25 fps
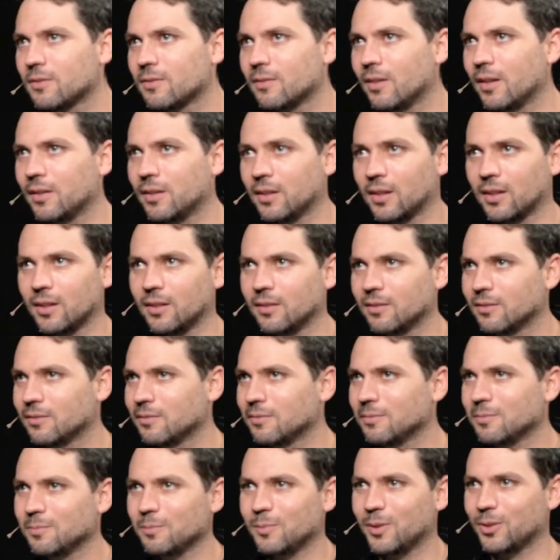I think
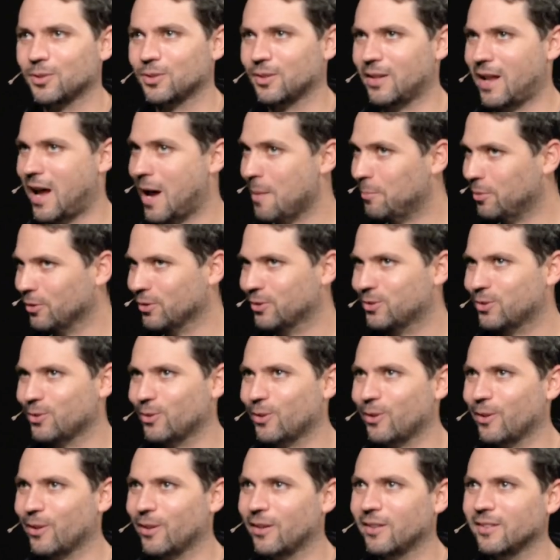there's an Apple
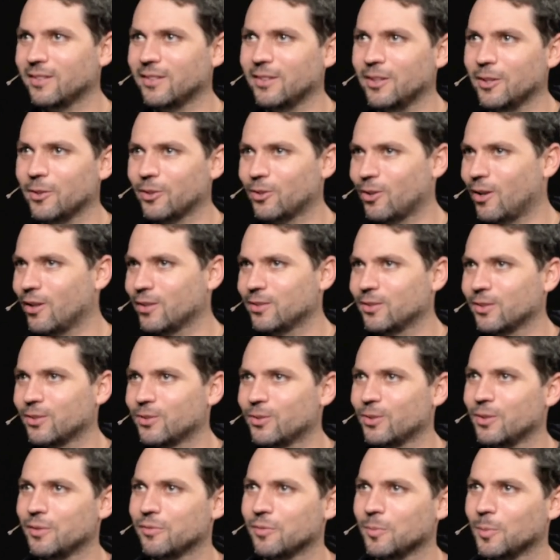store, across the
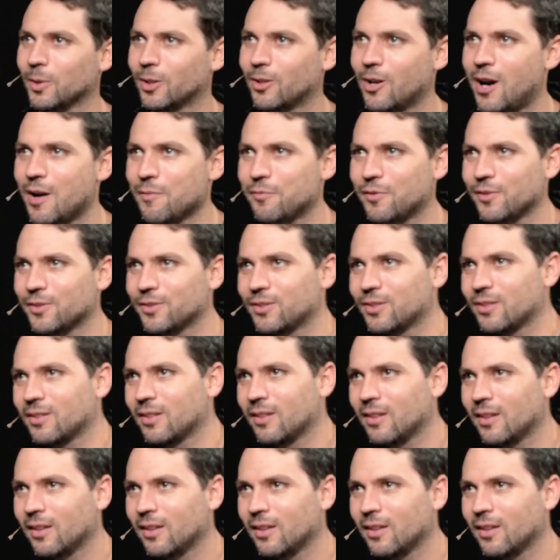street from the conference.